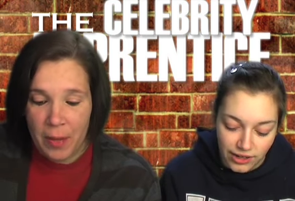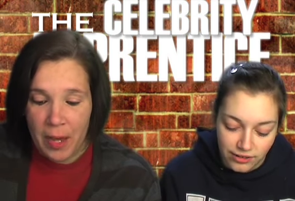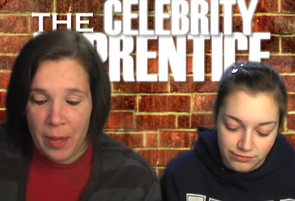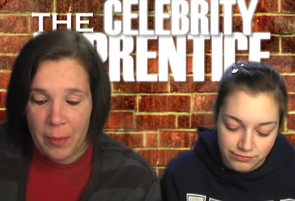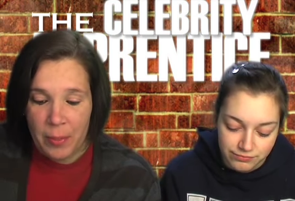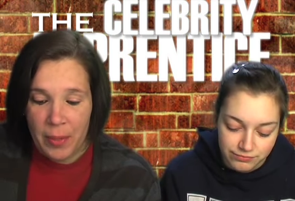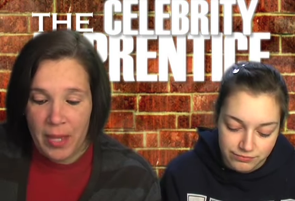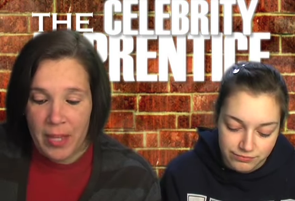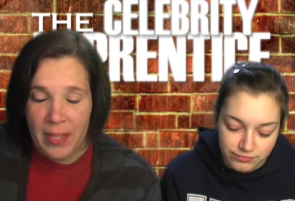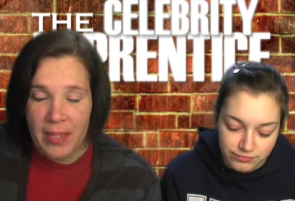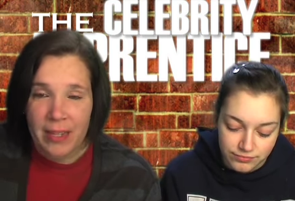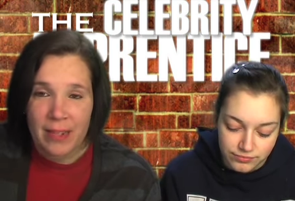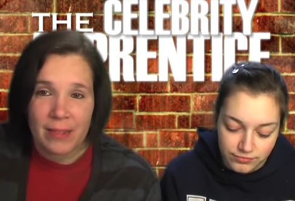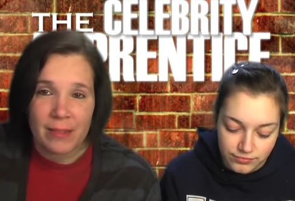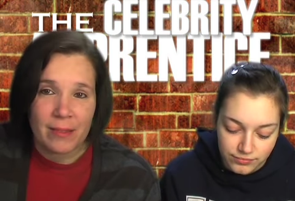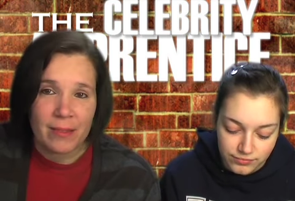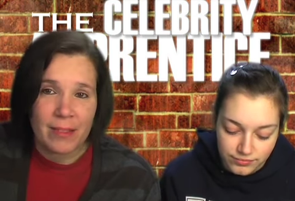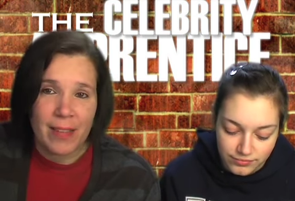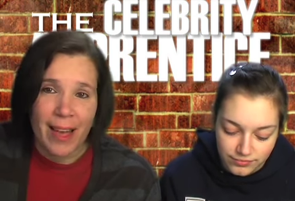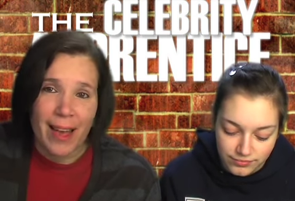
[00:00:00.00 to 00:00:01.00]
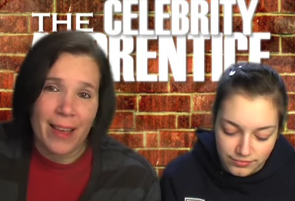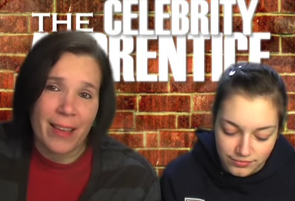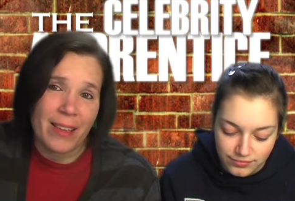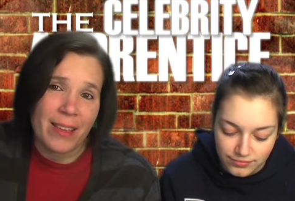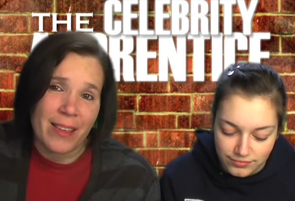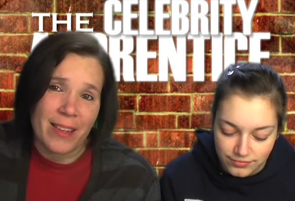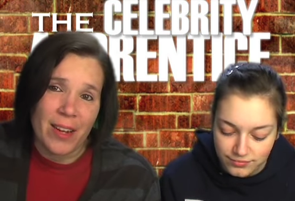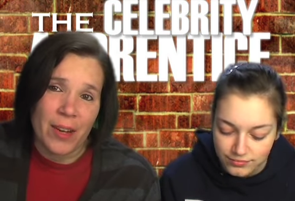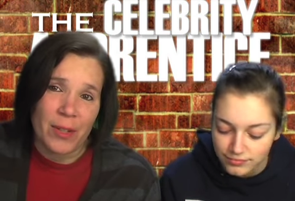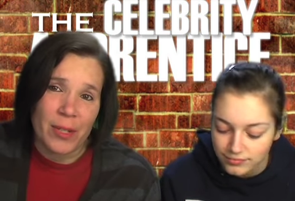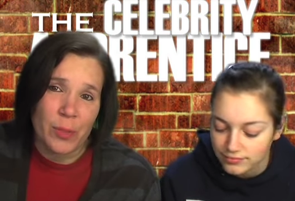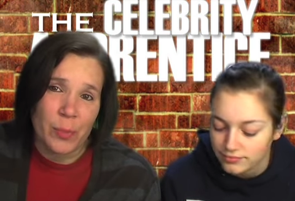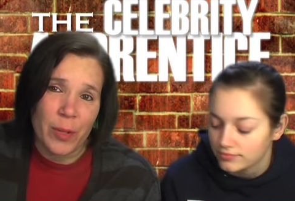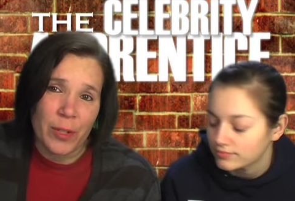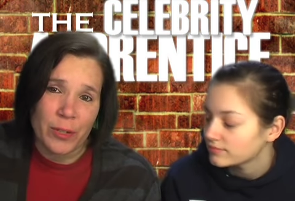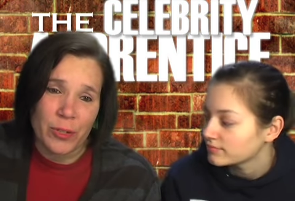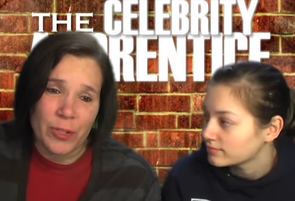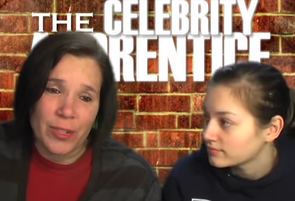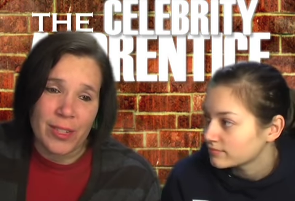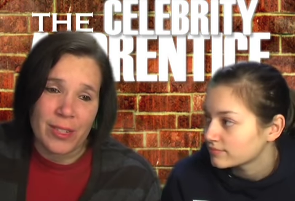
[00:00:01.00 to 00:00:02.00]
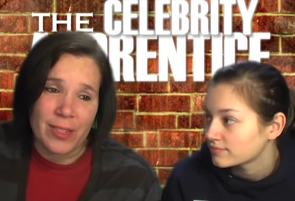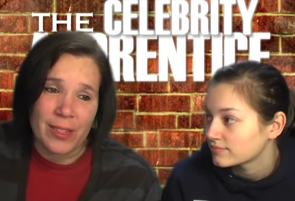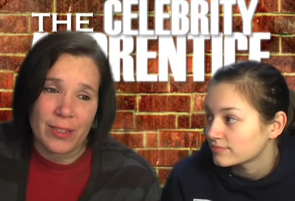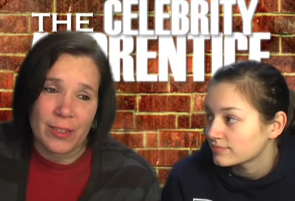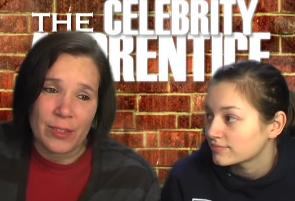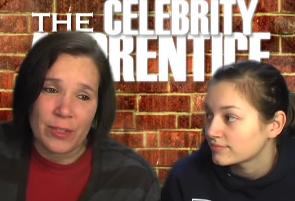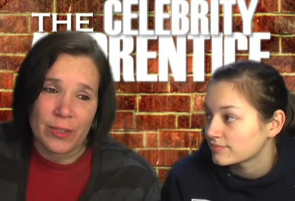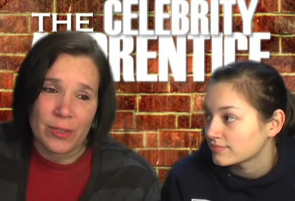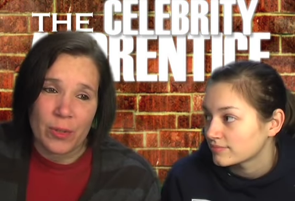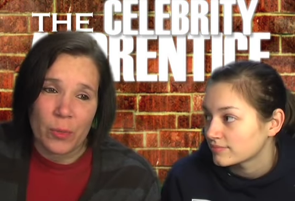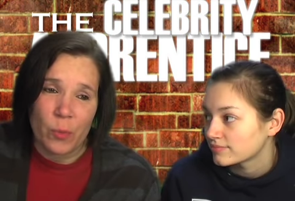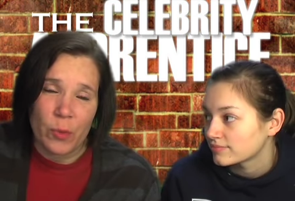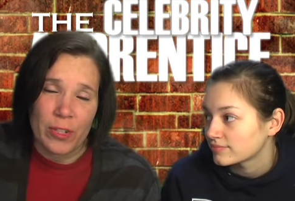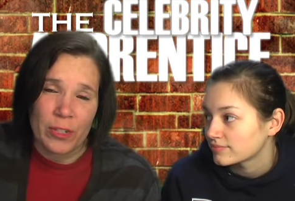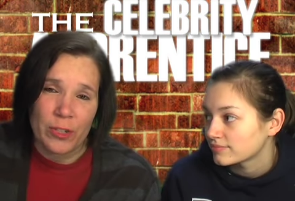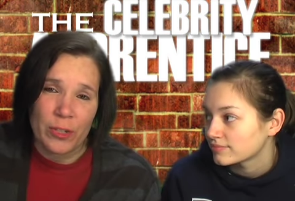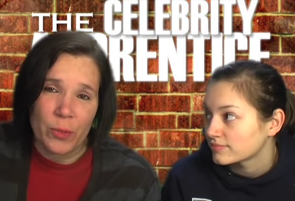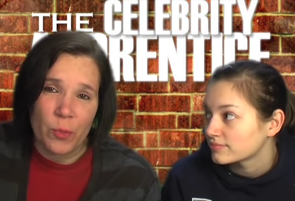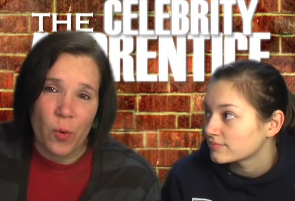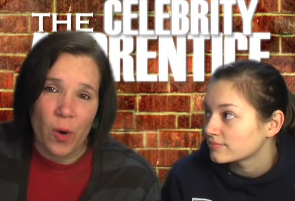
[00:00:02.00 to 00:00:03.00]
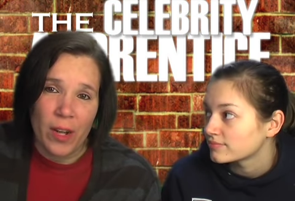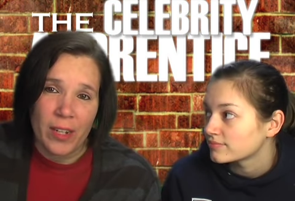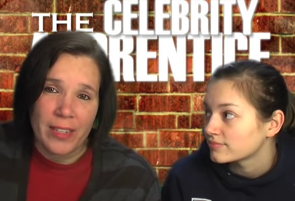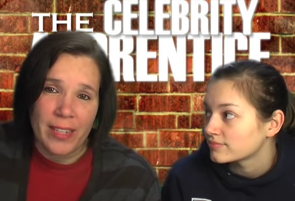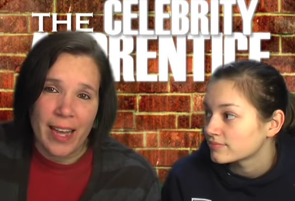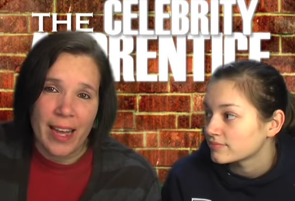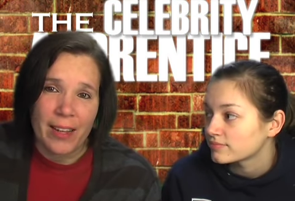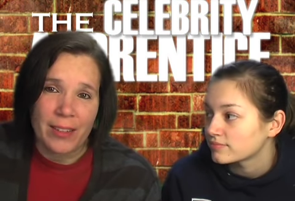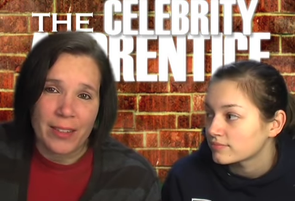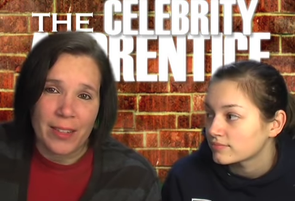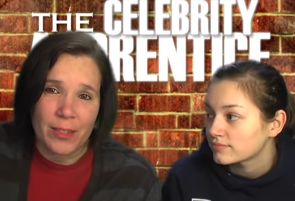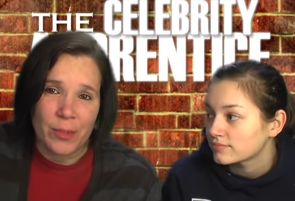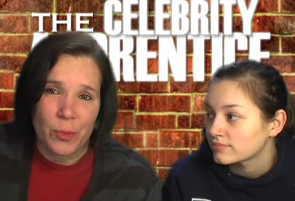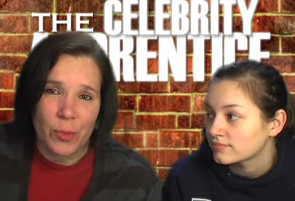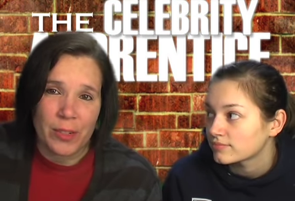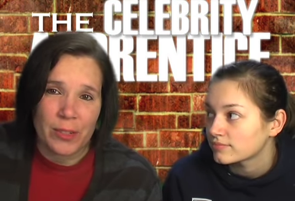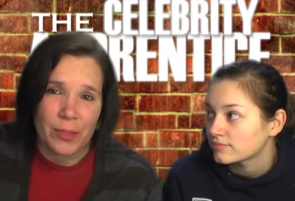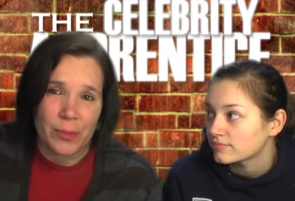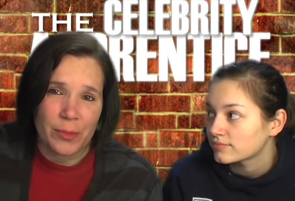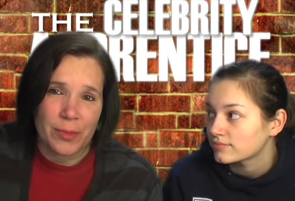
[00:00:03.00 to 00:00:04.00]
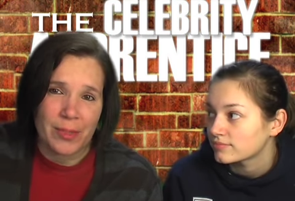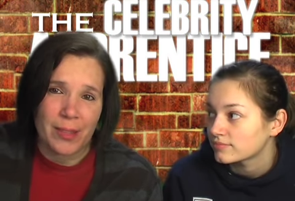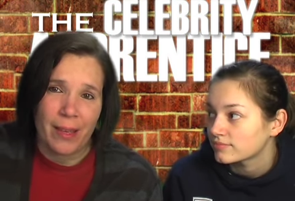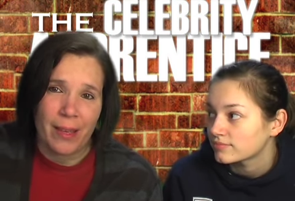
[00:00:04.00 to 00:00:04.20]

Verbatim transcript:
Speaker 1: my opinion. You know, especially since when she walked out, that's why she was